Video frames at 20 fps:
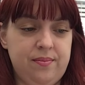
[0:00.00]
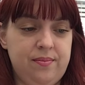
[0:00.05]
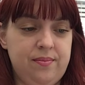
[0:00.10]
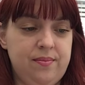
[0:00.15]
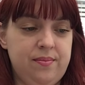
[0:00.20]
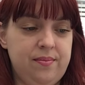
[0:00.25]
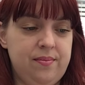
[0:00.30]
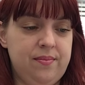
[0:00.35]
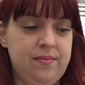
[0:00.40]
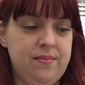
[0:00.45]

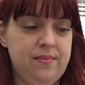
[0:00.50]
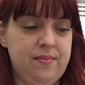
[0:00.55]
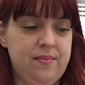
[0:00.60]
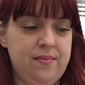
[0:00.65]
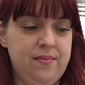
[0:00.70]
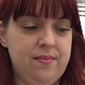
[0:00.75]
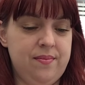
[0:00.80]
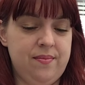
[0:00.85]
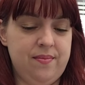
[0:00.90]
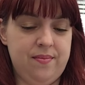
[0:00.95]

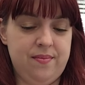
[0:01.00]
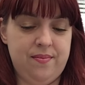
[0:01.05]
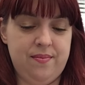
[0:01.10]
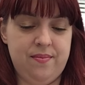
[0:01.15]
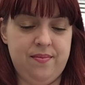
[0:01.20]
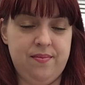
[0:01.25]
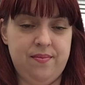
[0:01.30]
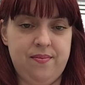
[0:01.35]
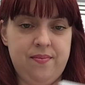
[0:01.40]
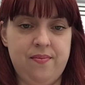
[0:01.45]

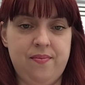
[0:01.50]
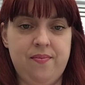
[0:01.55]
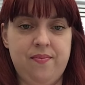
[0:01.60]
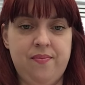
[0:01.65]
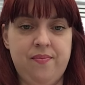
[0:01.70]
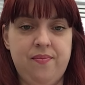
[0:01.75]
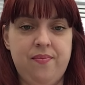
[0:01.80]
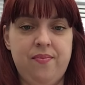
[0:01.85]
Nobody speaks.